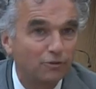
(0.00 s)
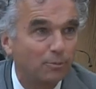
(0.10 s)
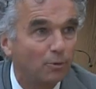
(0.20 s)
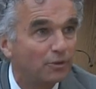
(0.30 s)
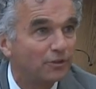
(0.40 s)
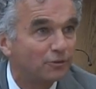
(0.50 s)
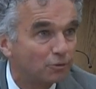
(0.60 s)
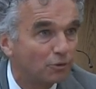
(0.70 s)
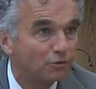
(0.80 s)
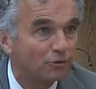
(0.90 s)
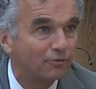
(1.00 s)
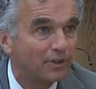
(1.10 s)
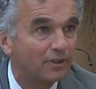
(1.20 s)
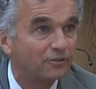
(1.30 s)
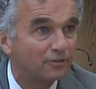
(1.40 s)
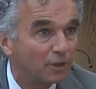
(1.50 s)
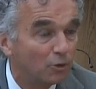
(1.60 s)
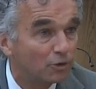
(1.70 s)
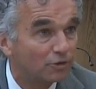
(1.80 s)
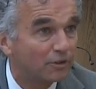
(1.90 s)
visible that the choices of their
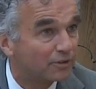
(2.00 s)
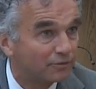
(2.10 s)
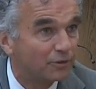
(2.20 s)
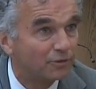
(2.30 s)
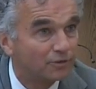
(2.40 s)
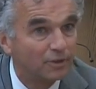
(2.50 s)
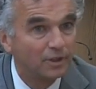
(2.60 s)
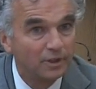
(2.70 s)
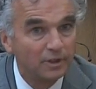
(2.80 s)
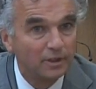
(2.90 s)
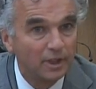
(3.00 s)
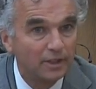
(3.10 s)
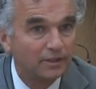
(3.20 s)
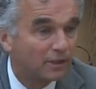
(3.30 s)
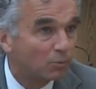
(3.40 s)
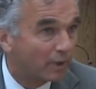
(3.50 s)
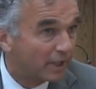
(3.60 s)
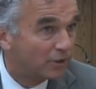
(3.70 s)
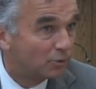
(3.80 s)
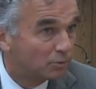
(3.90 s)
shareholders are different. And in that
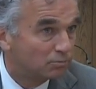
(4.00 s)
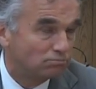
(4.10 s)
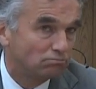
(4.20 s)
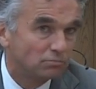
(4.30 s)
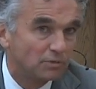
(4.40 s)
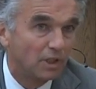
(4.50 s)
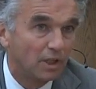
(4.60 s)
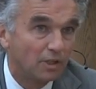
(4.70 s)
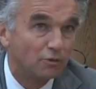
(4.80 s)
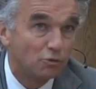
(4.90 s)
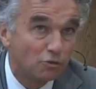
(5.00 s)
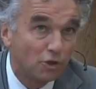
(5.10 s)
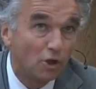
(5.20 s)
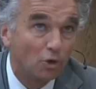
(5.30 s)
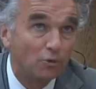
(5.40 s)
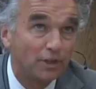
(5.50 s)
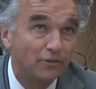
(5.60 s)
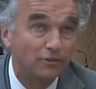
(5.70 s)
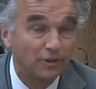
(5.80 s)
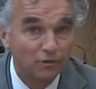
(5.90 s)
way, you uh, you show
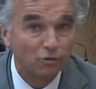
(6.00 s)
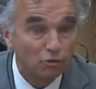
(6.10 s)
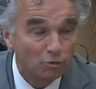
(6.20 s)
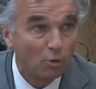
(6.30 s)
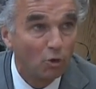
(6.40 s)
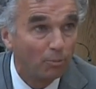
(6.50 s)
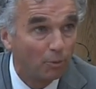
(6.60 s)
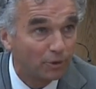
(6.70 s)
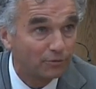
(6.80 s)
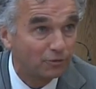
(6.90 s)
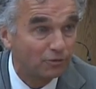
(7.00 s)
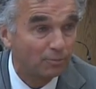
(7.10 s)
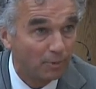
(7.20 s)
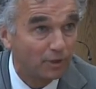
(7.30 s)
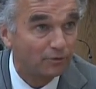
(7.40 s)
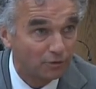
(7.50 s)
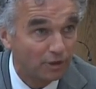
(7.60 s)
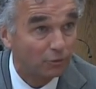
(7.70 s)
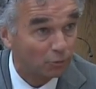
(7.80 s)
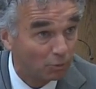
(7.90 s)
that there's a small part of the sh part of the
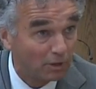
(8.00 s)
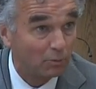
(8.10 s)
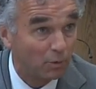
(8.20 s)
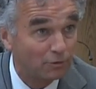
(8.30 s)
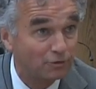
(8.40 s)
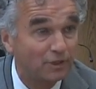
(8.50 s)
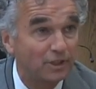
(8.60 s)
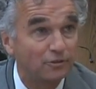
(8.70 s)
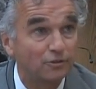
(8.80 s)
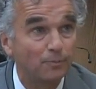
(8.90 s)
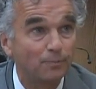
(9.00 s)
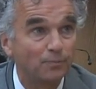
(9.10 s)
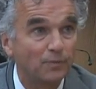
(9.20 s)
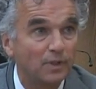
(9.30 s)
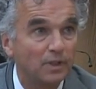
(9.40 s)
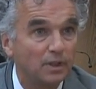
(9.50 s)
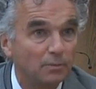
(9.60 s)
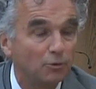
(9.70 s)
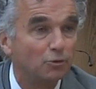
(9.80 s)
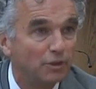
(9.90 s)
shareholder really wants change.
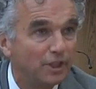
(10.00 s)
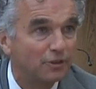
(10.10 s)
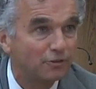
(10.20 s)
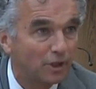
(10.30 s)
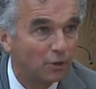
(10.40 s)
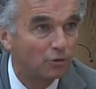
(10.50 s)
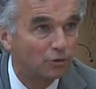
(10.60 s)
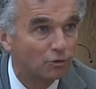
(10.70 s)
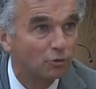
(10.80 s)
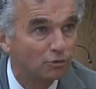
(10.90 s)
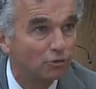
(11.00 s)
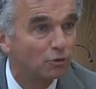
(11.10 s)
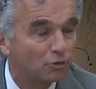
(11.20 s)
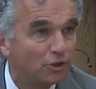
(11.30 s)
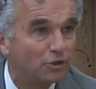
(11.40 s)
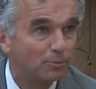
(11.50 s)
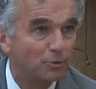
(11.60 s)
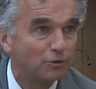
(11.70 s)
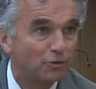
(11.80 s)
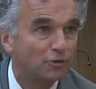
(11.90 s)
But you need a shareholder resolution. You need to
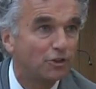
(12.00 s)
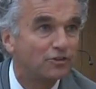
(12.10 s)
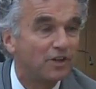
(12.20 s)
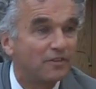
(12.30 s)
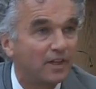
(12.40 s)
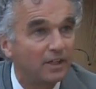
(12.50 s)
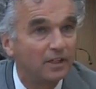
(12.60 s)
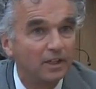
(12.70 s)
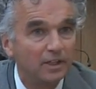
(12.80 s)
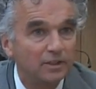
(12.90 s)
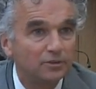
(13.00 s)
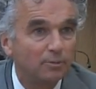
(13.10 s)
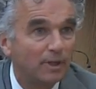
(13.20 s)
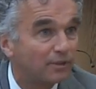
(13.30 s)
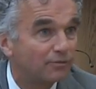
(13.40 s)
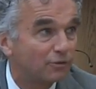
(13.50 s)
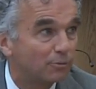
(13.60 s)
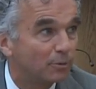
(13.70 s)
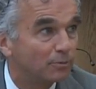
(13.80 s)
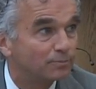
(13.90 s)
put it on the agenda to make it
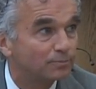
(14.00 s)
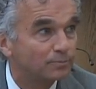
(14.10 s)
visible.